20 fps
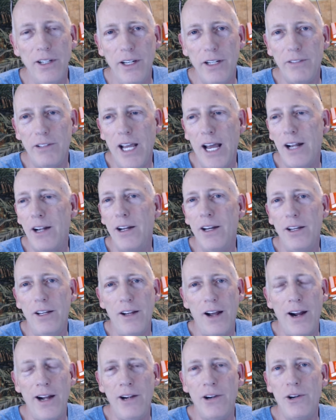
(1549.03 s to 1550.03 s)
You've got an
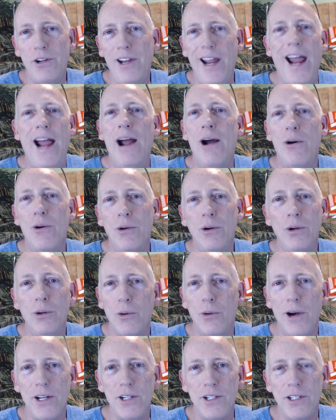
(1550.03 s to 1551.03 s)
entire town,
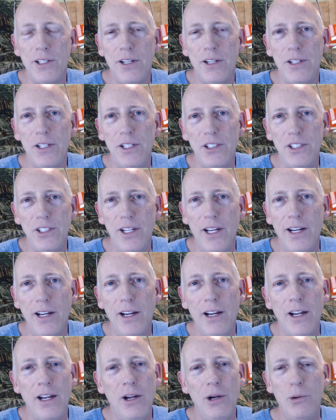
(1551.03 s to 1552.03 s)
Washington, D.C.,
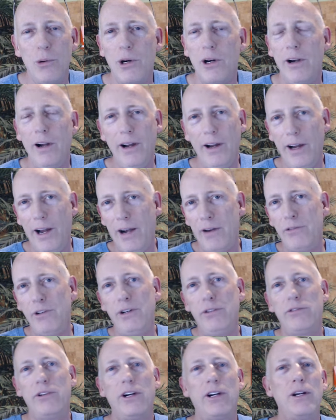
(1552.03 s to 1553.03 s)
where every
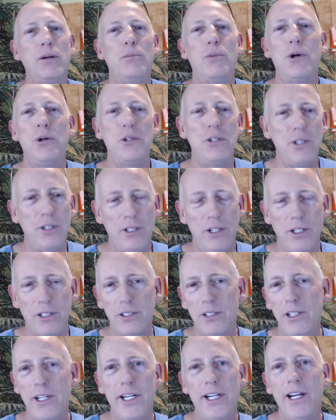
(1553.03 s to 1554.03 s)
frickin' person is
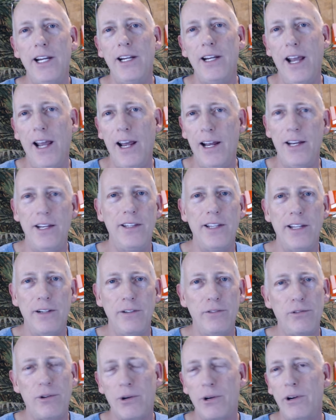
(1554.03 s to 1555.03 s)
leaking
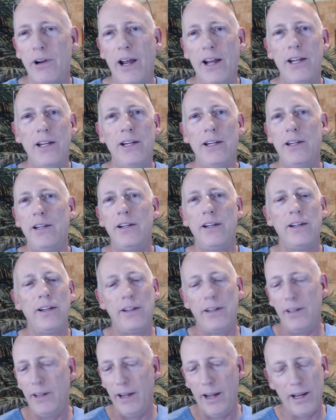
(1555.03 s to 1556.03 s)
anything for any
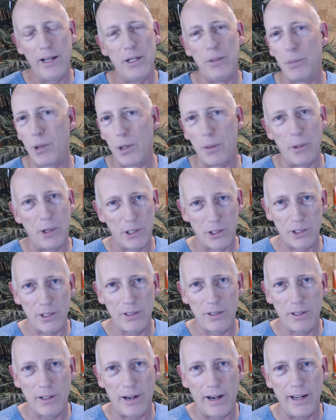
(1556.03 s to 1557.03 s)
purpose,
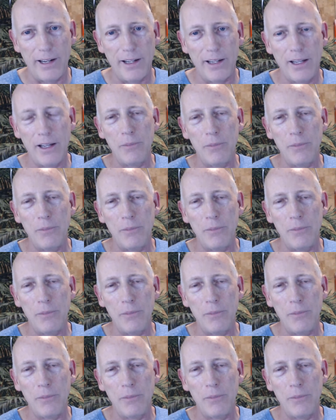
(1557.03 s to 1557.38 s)
right?